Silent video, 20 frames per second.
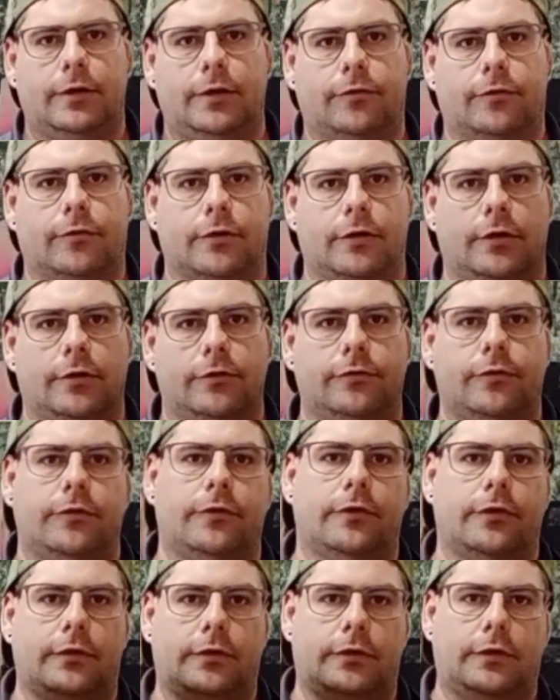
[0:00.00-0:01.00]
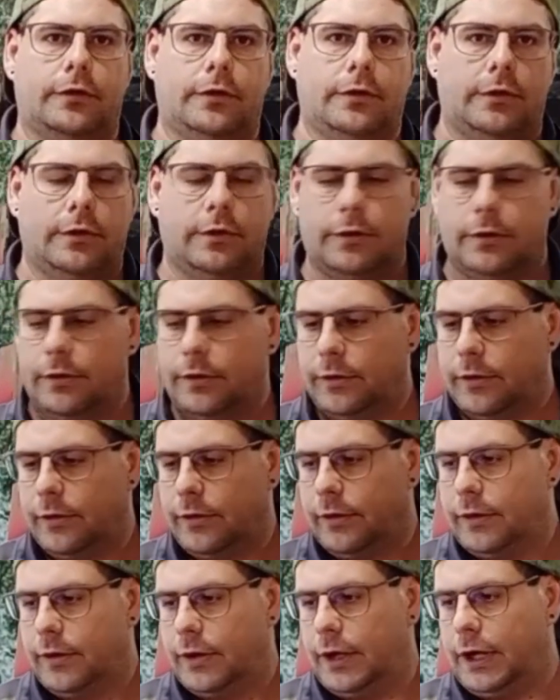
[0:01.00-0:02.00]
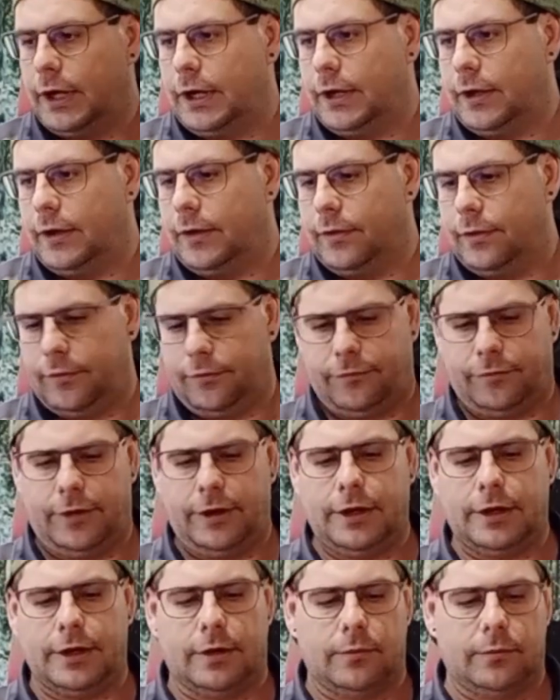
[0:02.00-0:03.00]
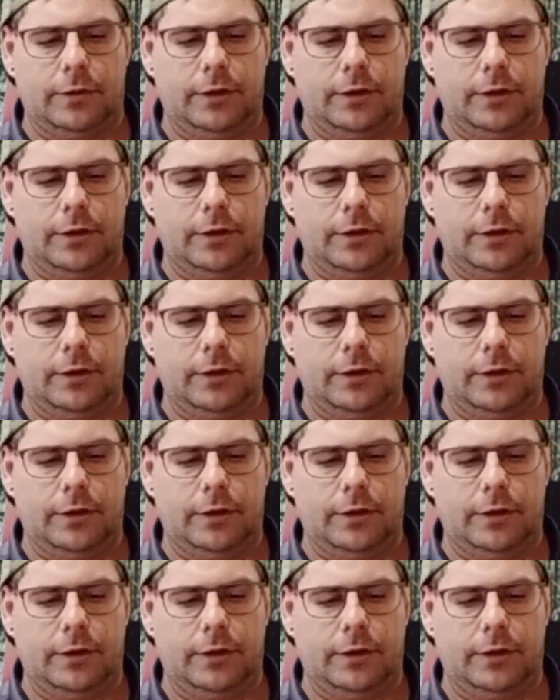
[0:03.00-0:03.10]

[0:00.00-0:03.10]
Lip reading: It's closer to the Seagull,